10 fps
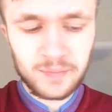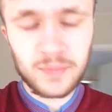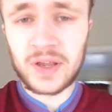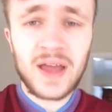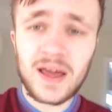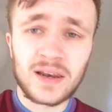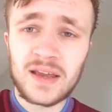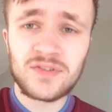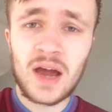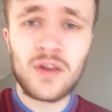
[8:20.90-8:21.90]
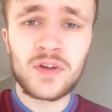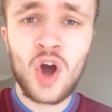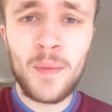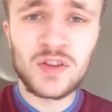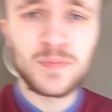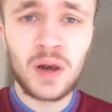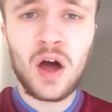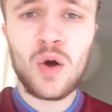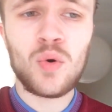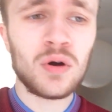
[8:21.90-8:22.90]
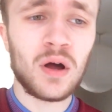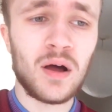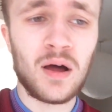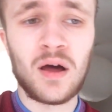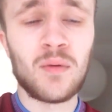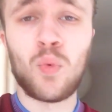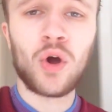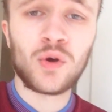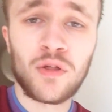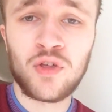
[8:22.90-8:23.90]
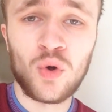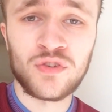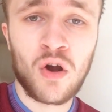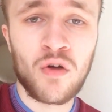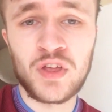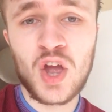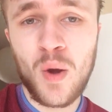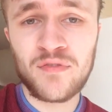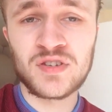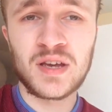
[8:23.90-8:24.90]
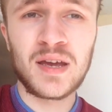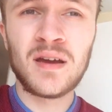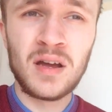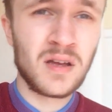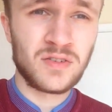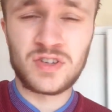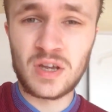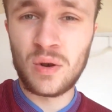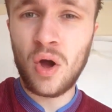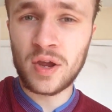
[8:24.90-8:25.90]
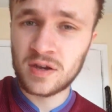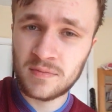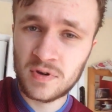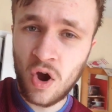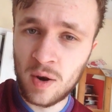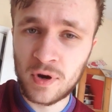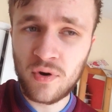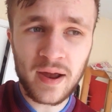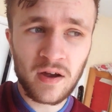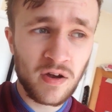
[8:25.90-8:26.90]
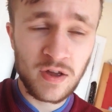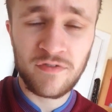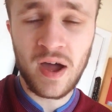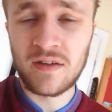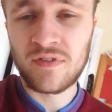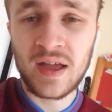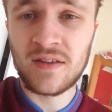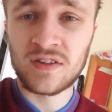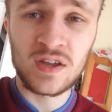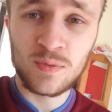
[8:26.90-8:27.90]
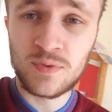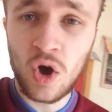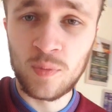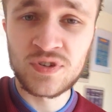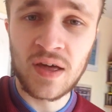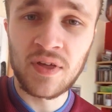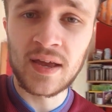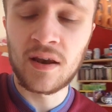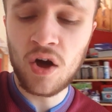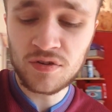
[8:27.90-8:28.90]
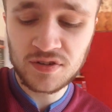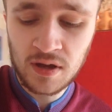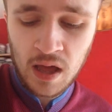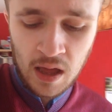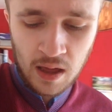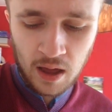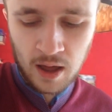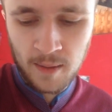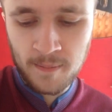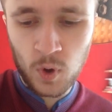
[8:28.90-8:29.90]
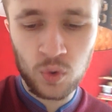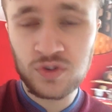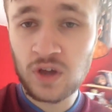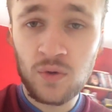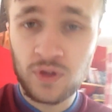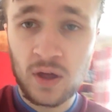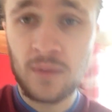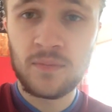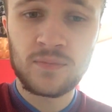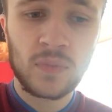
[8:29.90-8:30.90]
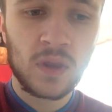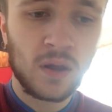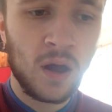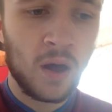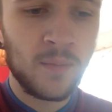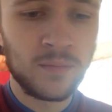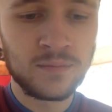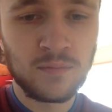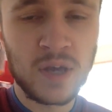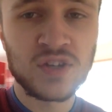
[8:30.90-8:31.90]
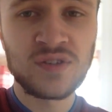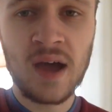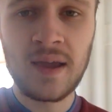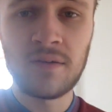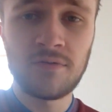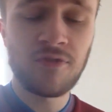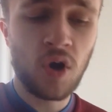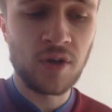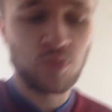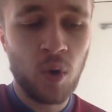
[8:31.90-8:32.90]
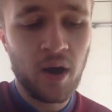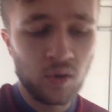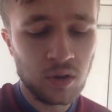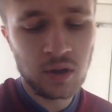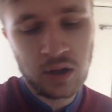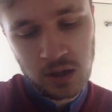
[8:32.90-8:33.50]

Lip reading: But yeah, leave down in the comments below what your thoughts are on the UFC. Do you like Conor McGregor? Are you a fan of his? Are you upset that he lost? Also the Miesha Tate fight as well.